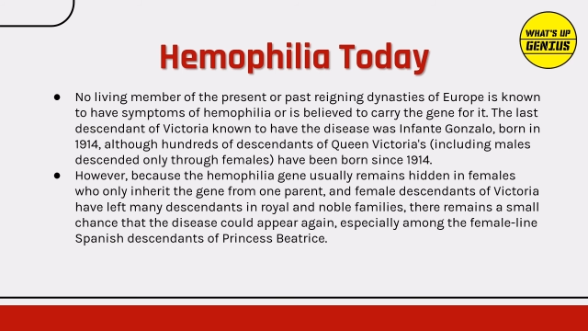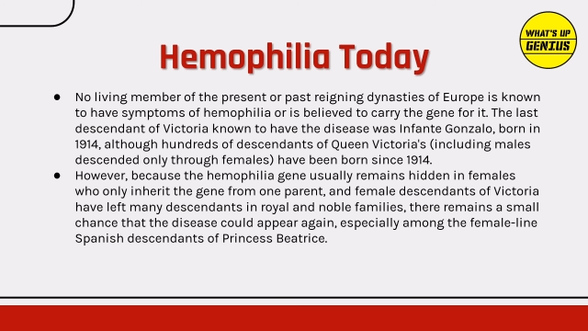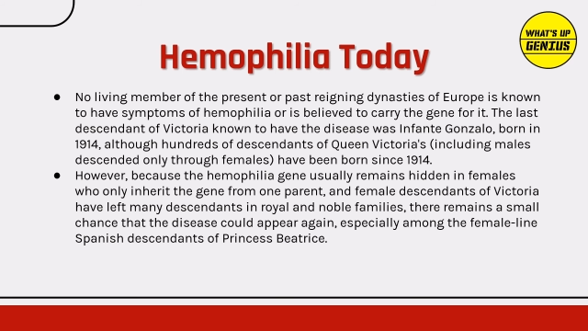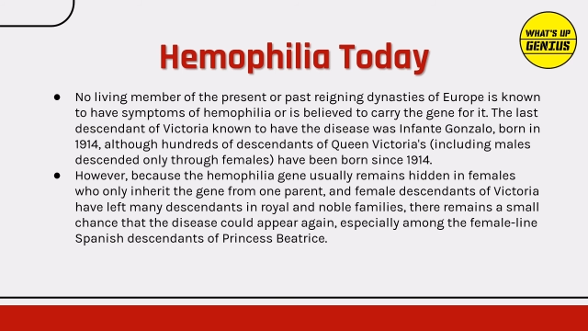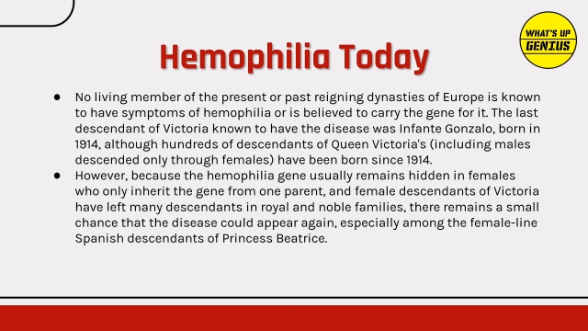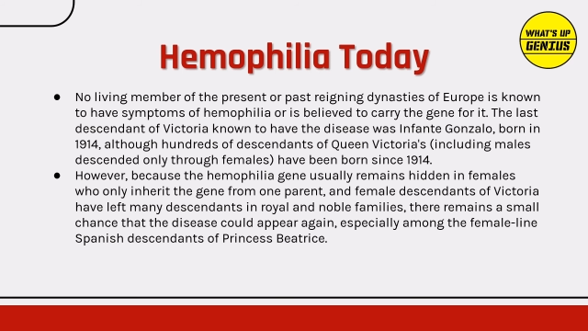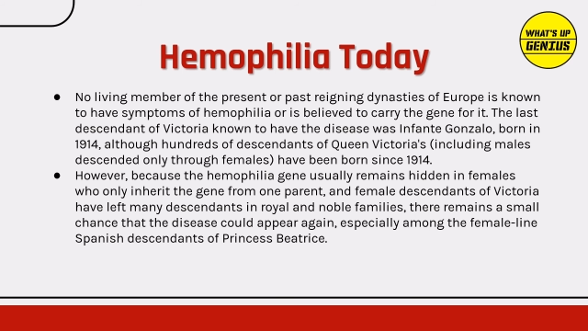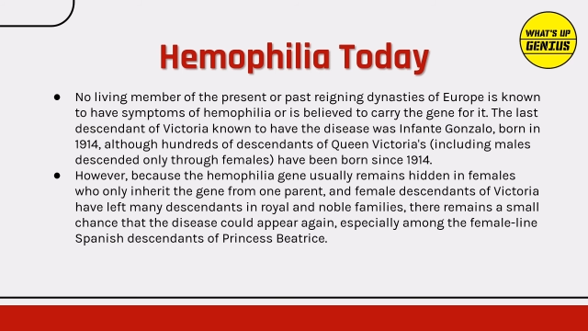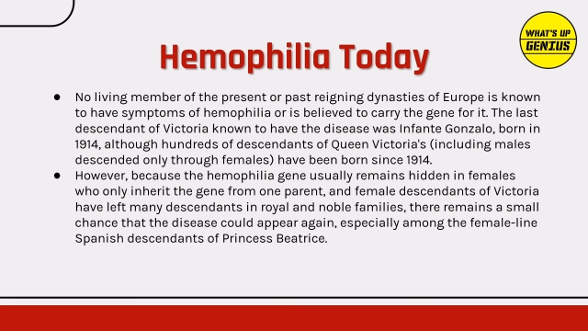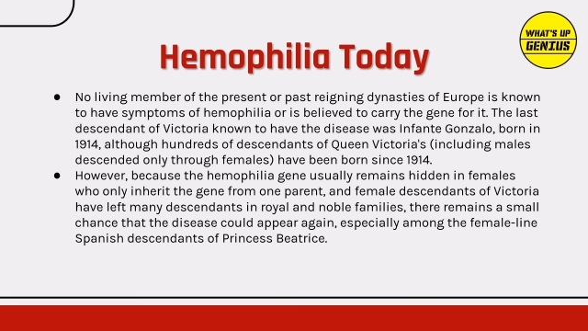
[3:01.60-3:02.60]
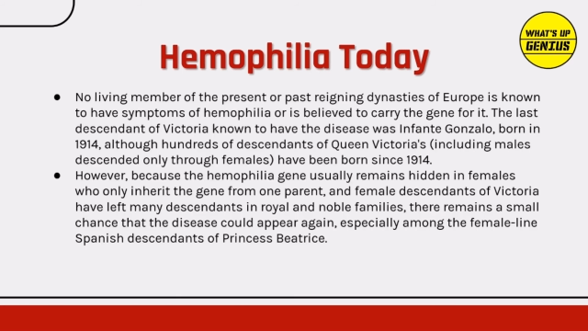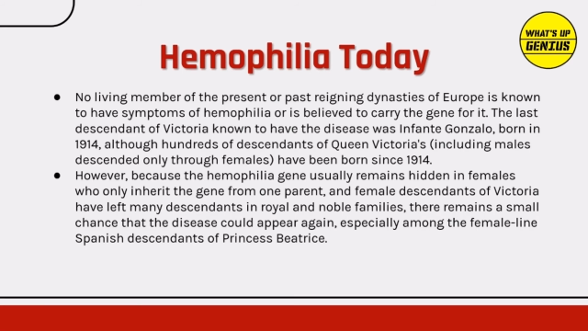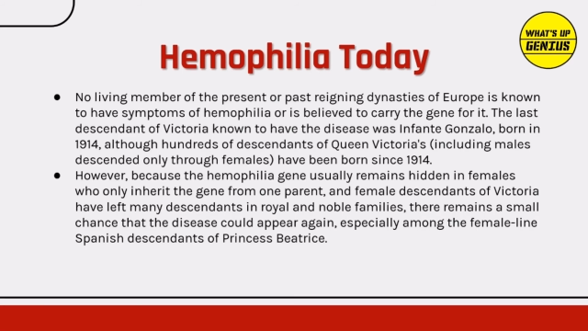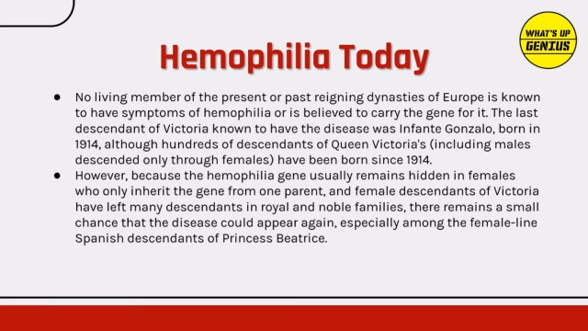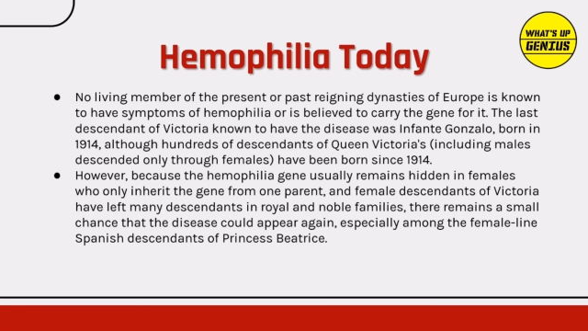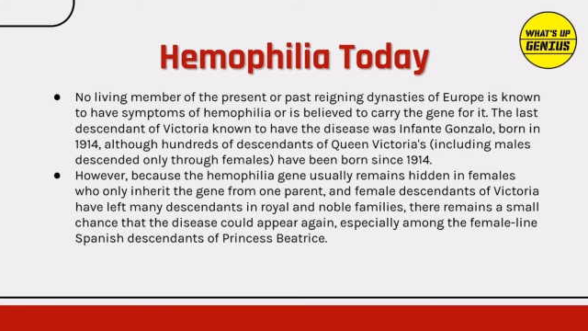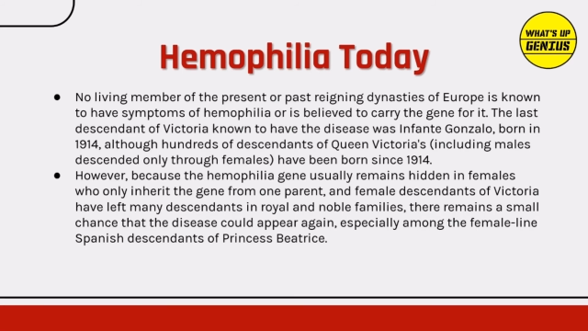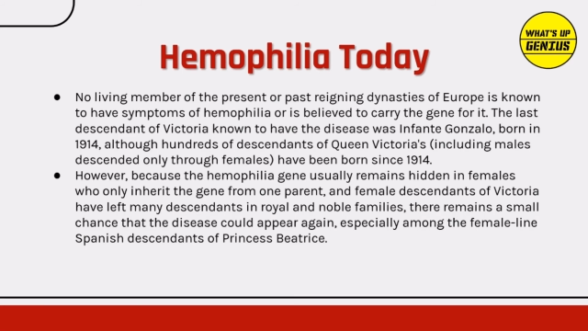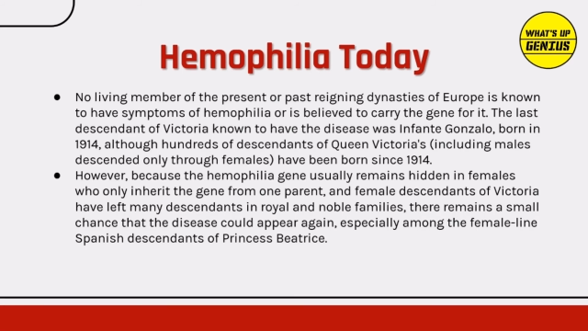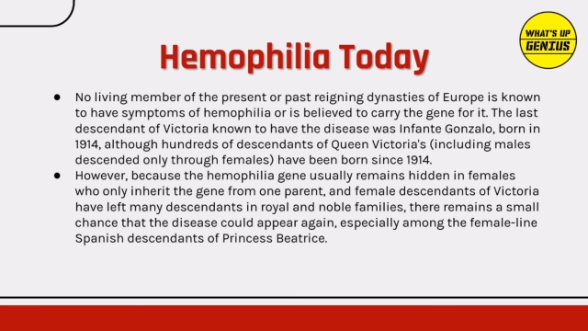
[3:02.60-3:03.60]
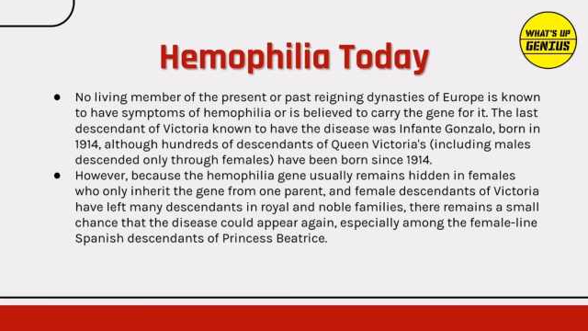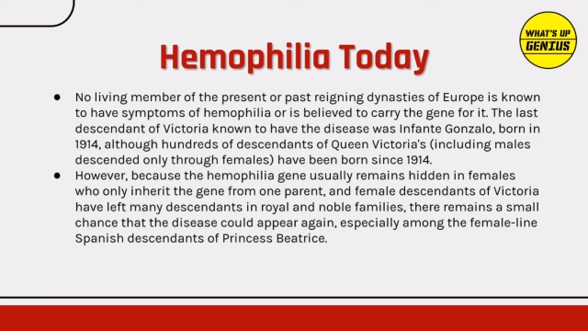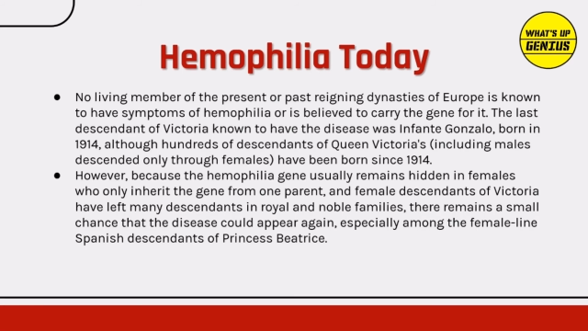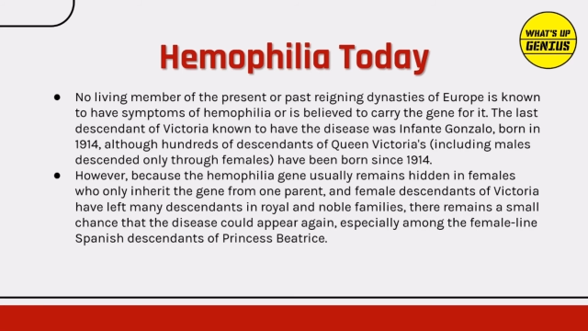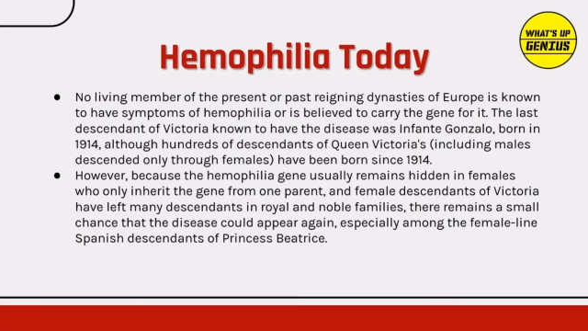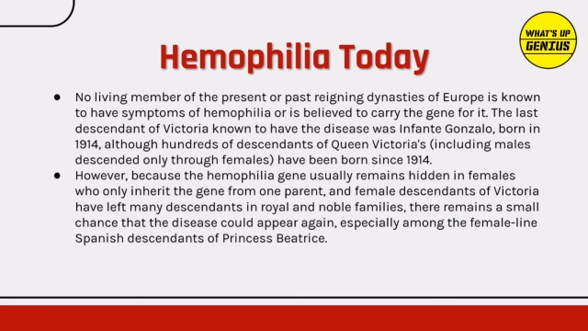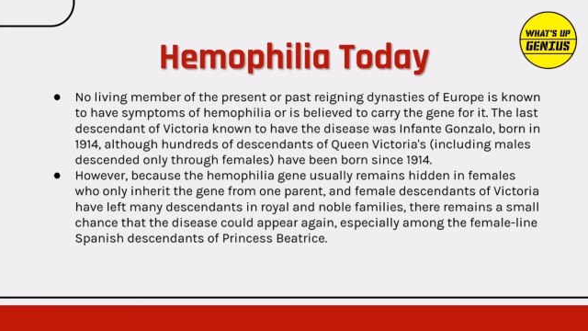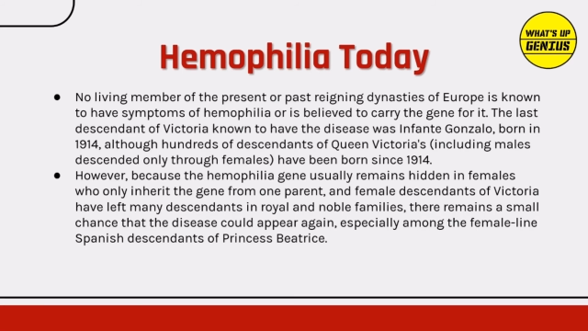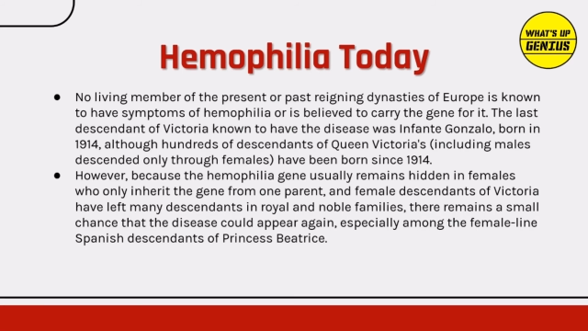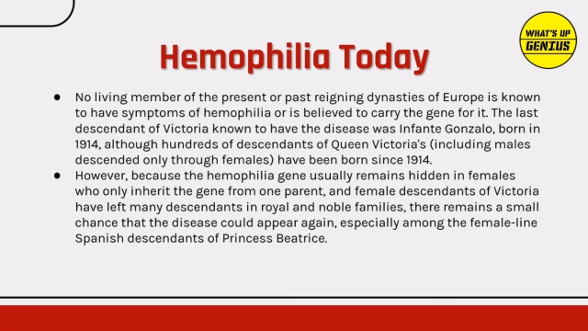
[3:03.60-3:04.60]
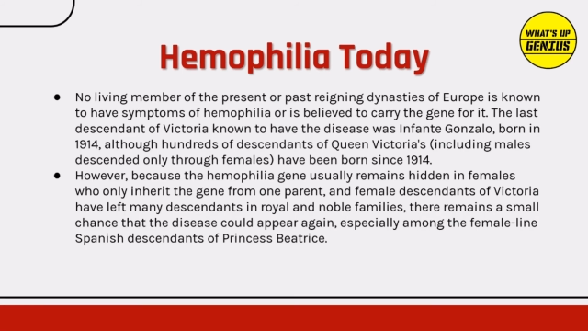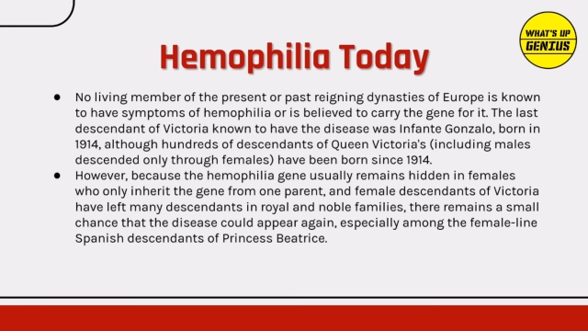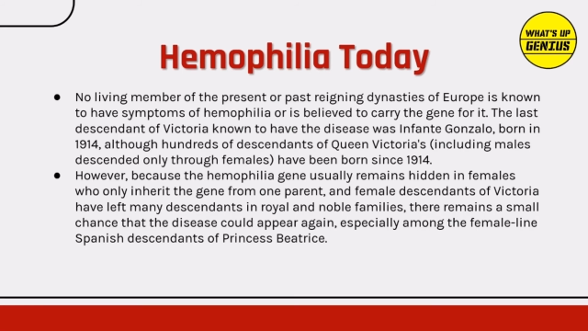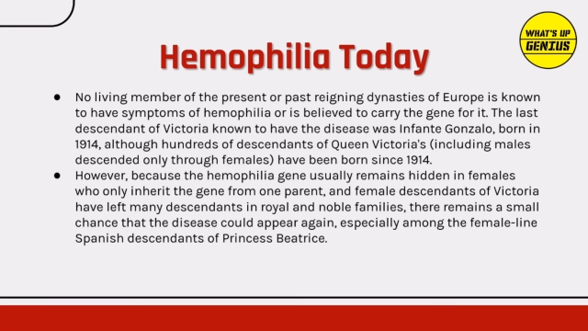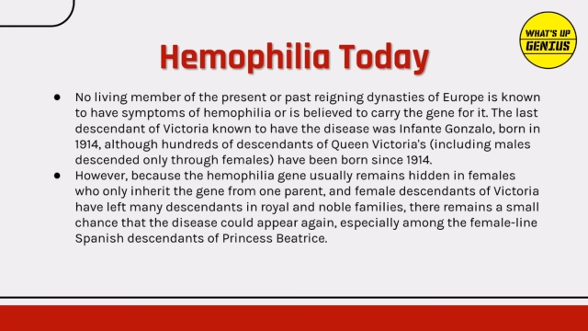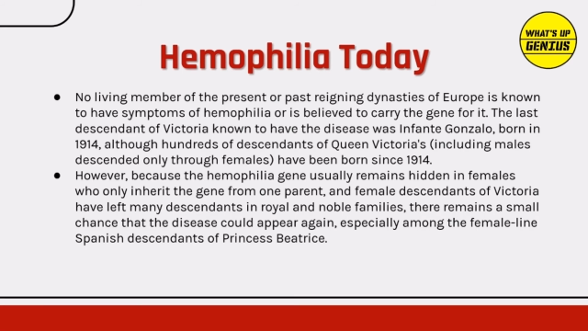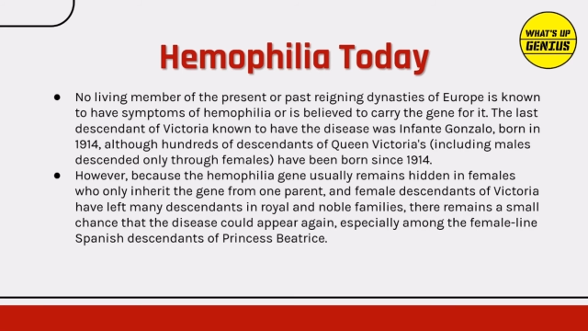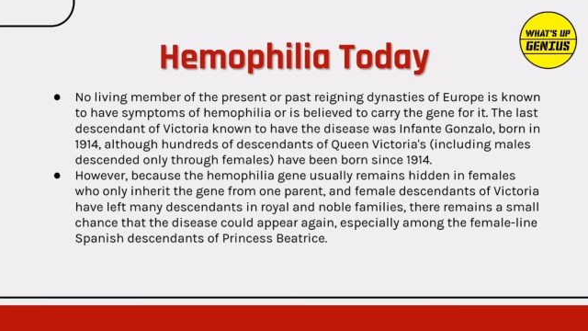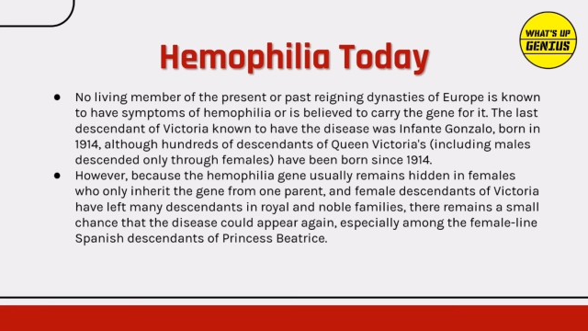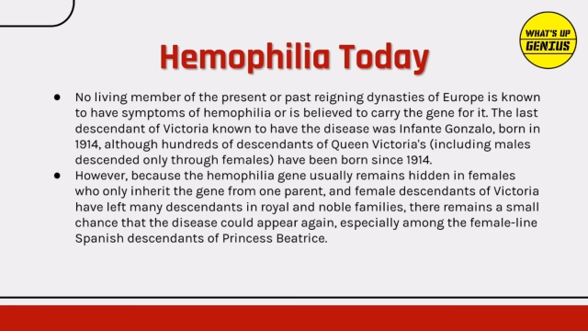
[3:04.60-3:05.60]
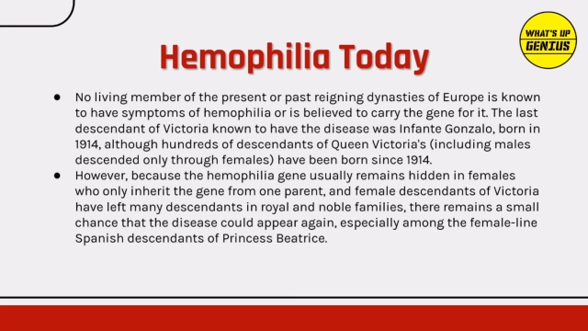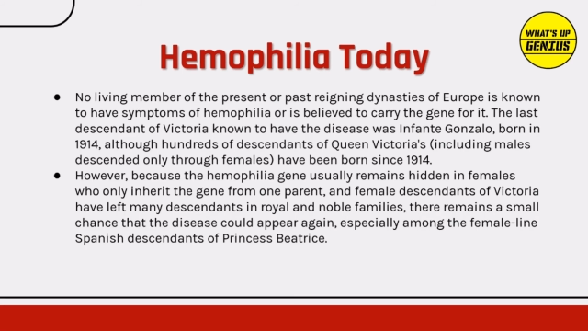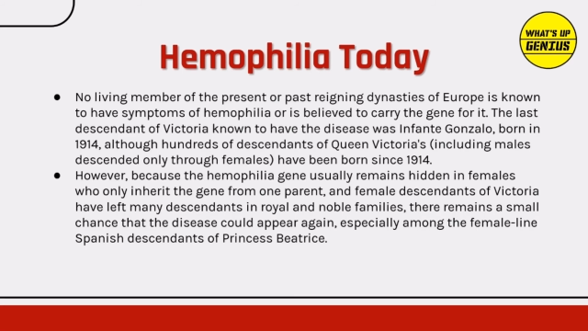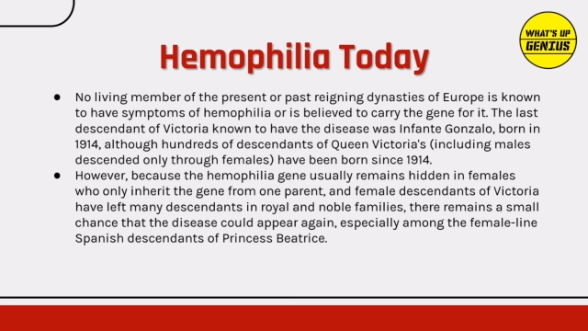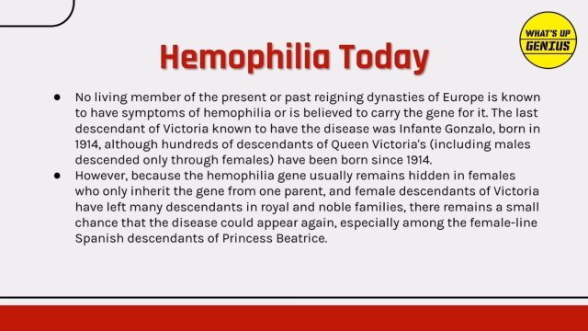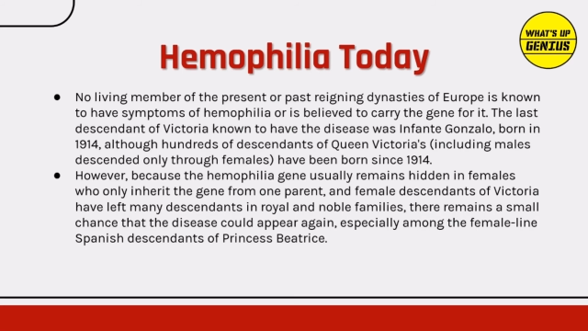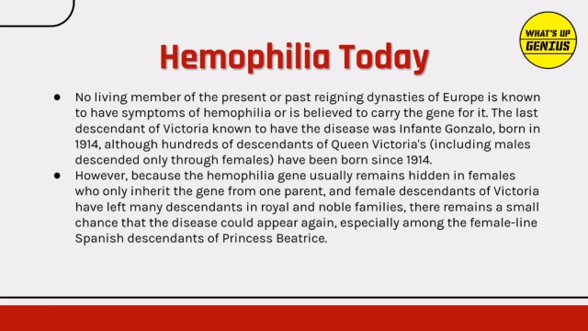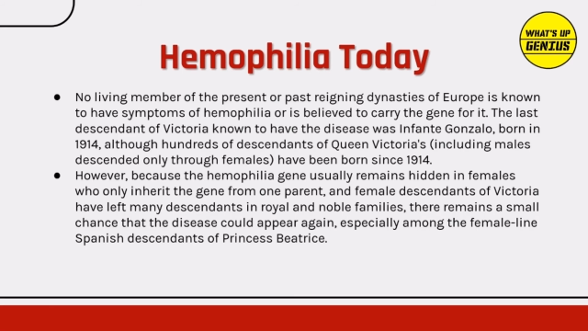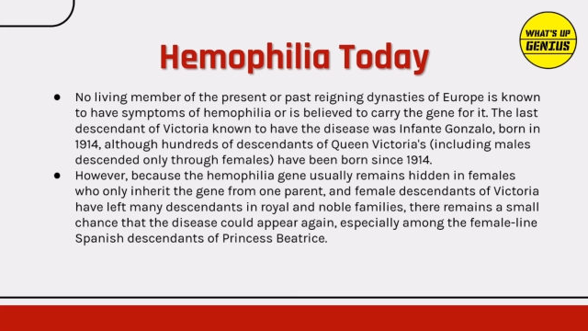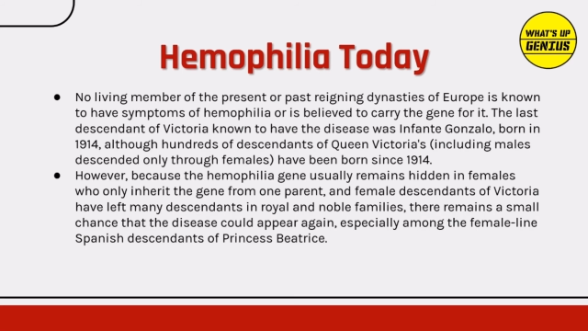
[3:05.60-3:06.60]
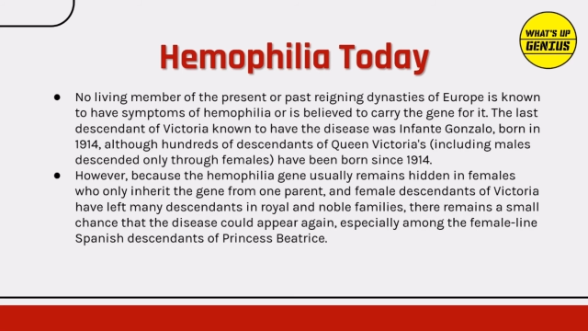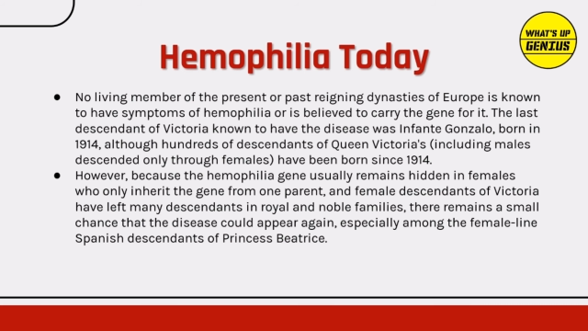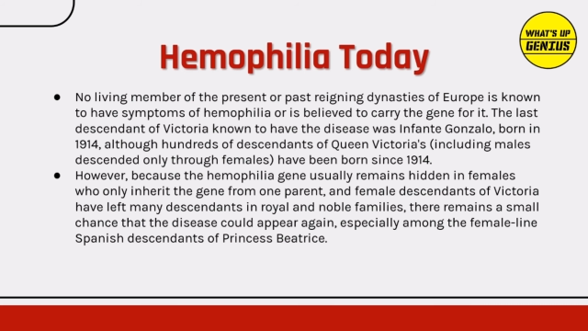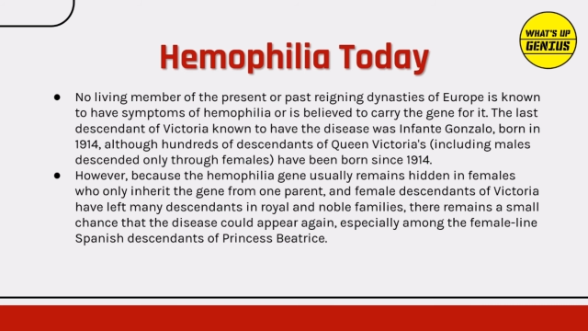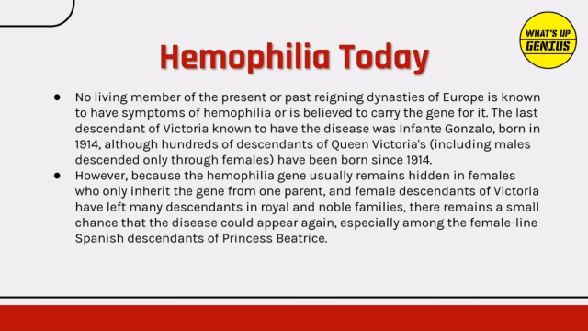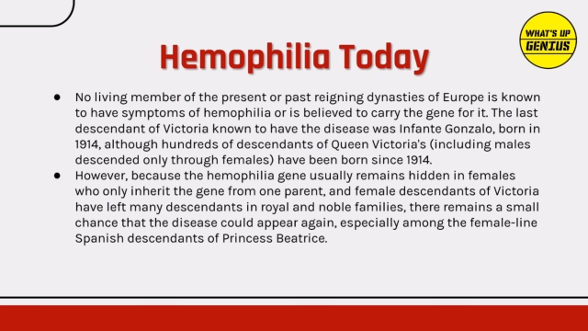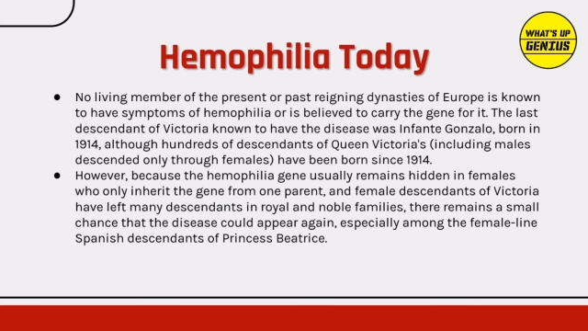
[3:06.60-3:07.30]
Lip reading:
Nobody's mouth can be seen.